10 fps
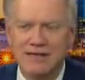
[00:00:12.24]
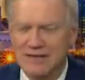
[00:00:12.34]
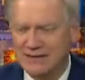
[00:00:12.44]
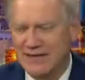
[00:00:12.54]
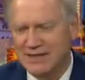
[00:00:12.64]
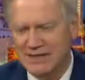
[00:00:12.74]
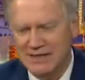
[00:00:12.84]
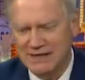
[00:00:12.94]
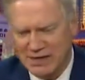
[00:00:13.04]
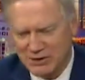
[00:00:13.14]
And it's actually
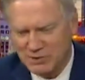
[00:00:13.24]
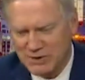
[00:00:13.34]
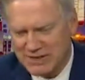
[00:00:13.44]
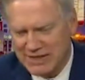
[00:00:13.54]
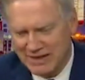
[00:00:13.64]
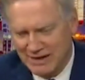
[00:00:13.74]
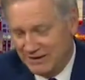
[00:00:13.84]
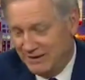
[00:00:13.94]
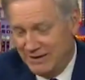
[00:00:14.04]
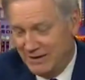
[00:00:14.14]
a Dutch whiskey. I
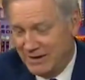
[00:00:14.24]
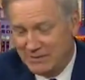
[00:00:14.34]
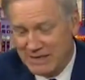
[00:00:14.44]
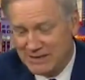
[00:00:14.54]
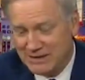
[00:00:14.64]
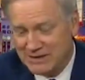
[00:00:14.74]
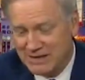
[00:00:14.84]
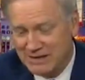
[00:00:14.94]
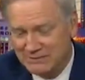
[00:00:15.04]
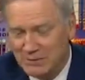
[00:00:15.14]
didn't know they made such thing.